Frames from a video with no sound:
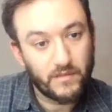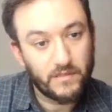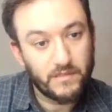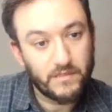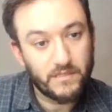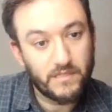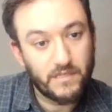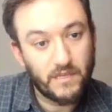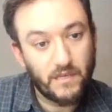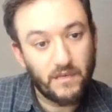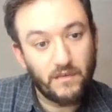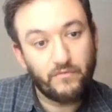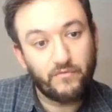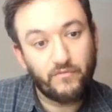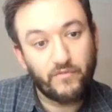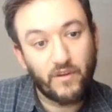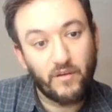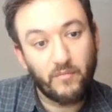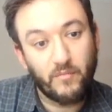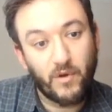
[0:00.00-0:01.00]
T
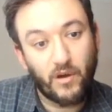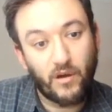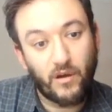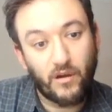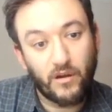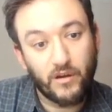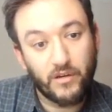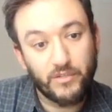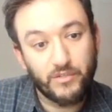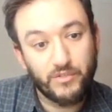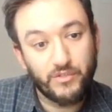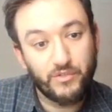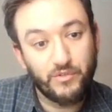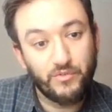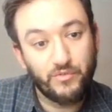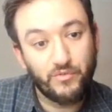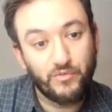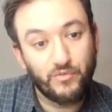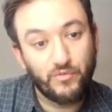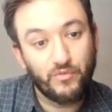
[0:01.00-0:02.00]
from
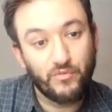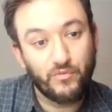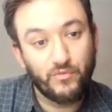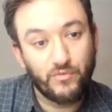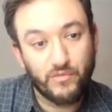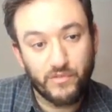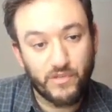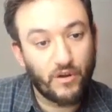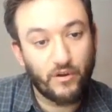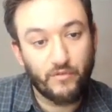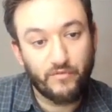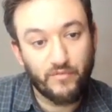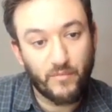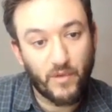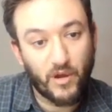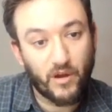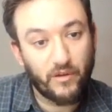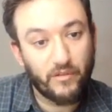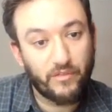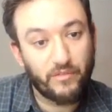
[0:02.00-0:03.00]
R2, or from
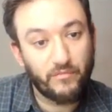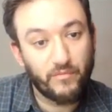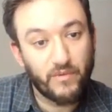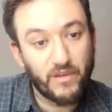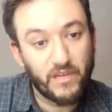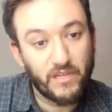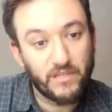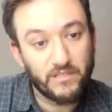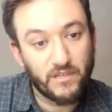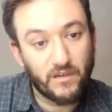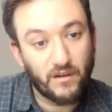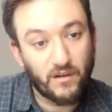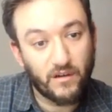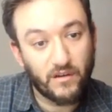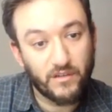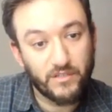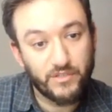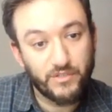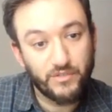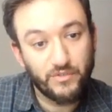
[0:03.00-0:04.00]
R3 to
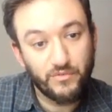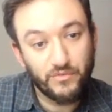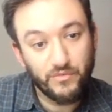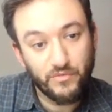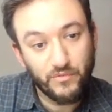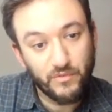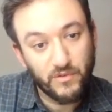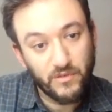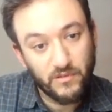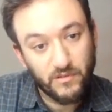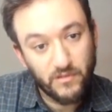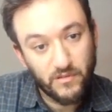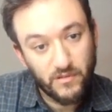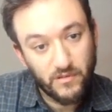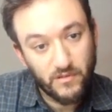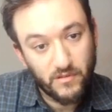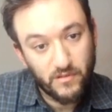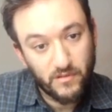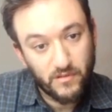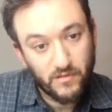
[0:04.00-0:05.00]
R2,
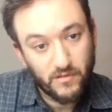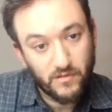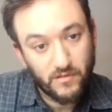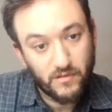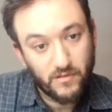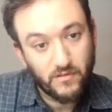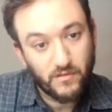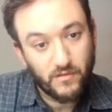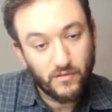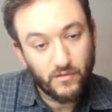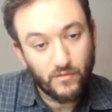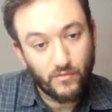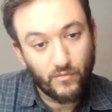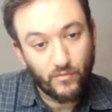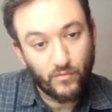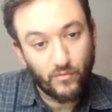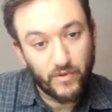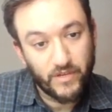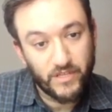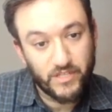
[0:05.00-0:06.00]

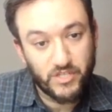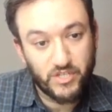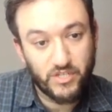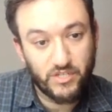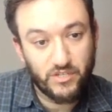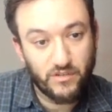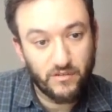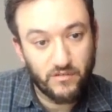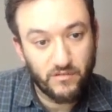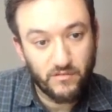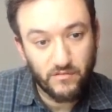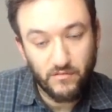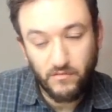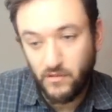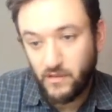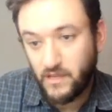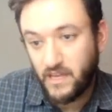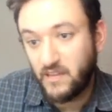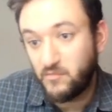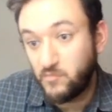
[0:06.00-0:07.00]
which
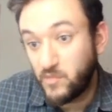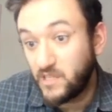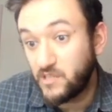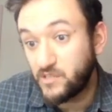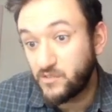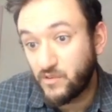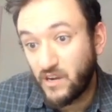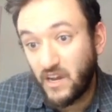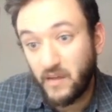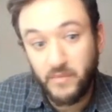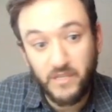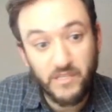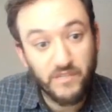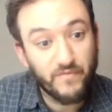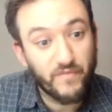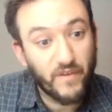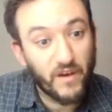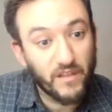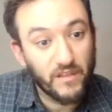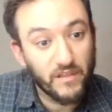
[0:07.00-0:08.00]
can be described as
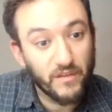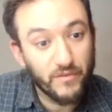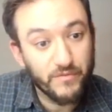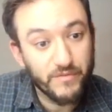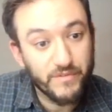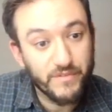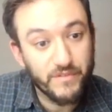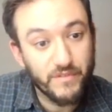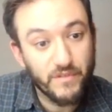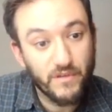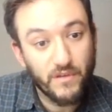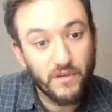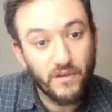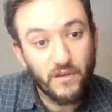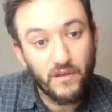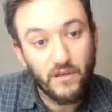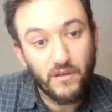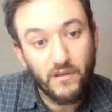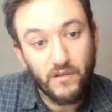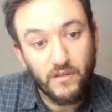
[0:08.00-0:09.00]
follows:
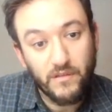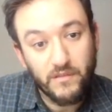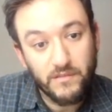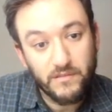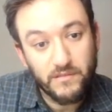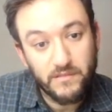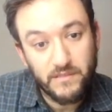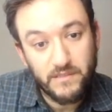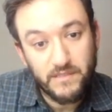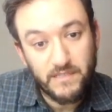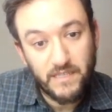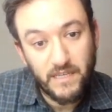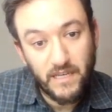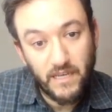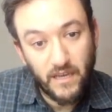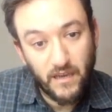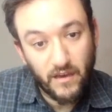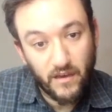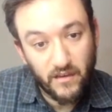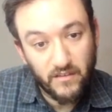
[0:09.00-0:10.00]

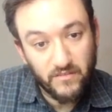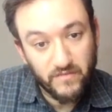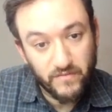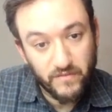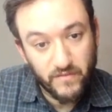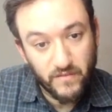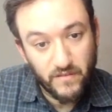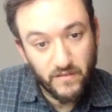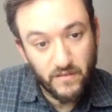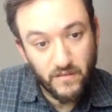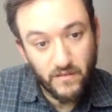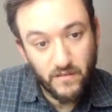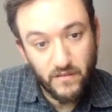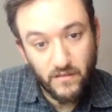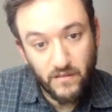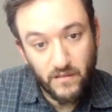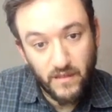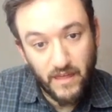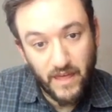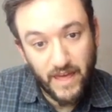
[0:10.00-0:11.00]
T of
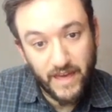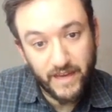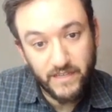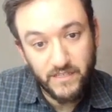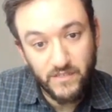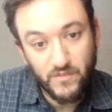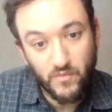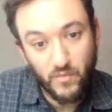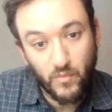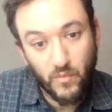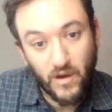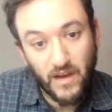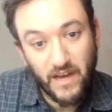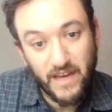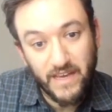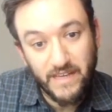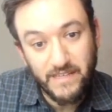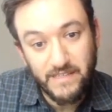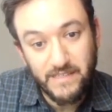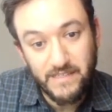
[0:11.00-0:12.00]
x,
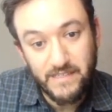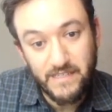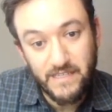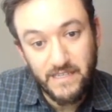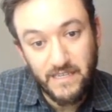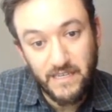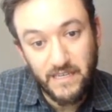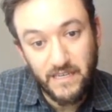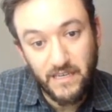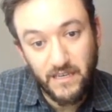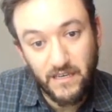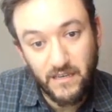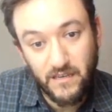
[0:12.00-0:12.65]
y, z